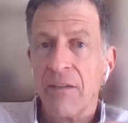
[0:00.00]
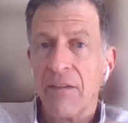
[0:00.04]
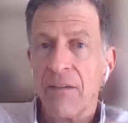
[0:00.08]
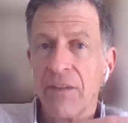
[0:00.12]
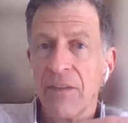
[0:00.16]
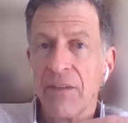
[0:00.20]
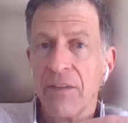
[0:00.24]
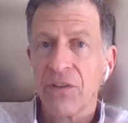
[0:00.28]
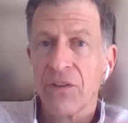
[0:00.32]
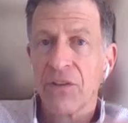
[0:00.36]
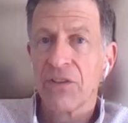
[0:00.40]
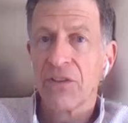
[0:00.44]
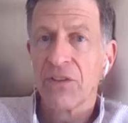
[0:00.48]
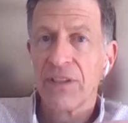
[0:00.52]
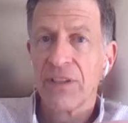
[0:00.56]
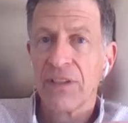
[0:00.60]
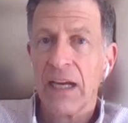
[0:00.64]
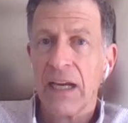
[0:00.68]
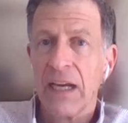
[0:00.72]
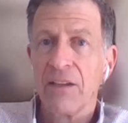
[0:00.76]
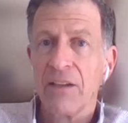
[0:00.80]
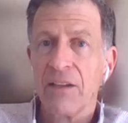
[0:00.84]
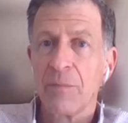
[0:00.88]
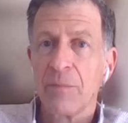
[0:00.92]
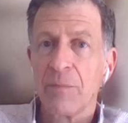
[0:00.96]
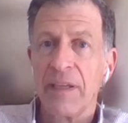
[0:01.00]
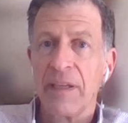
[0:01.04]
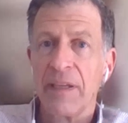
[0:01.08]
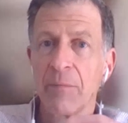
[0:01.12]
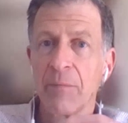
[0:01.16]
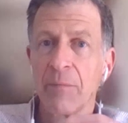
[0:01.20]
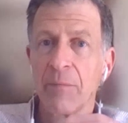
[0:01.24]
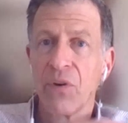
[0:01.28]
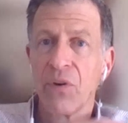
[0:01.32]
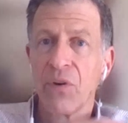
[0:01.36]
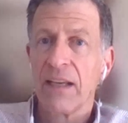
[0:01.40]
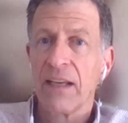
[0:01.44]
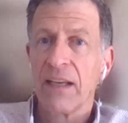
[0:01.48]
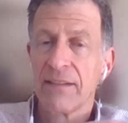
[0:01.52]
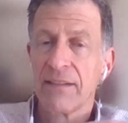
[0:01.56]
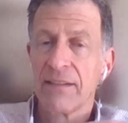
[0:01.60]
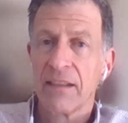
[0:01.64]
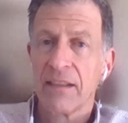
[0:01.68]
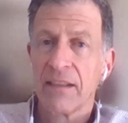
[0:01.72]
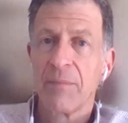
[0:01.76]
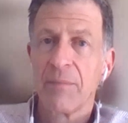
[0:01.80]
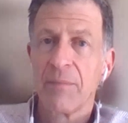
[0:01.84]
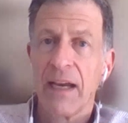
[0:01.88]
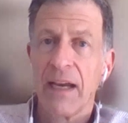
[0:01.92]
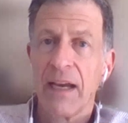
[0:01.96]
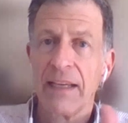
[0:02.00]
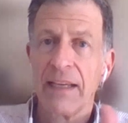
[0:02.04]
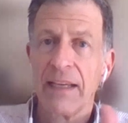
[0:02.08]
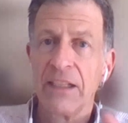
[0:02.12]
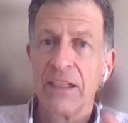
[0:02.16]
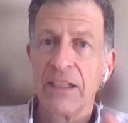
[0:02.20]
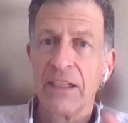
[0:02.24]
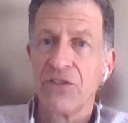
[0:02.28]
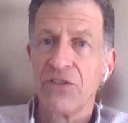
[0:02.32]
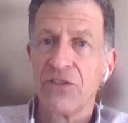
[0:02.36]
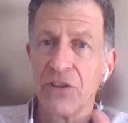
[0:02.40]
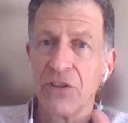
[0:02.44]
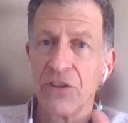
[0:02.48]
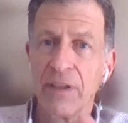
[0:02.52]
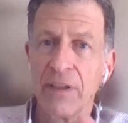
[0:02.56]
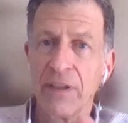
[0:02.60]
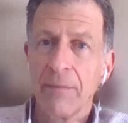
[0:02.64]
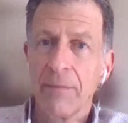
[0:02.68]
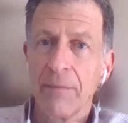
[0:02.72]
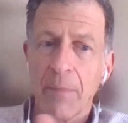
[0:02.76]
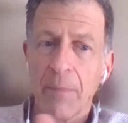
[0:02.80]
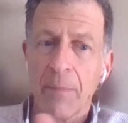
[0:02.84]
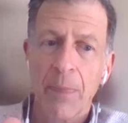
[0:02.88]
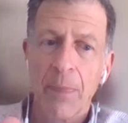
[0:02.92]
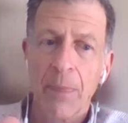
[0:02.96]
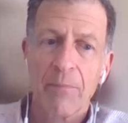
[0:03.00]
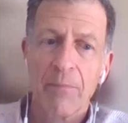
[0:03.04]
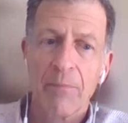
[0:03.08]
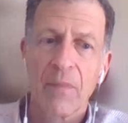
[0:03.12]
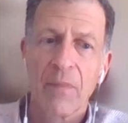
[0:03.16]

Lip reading: of the turnstile is being processed by each unit.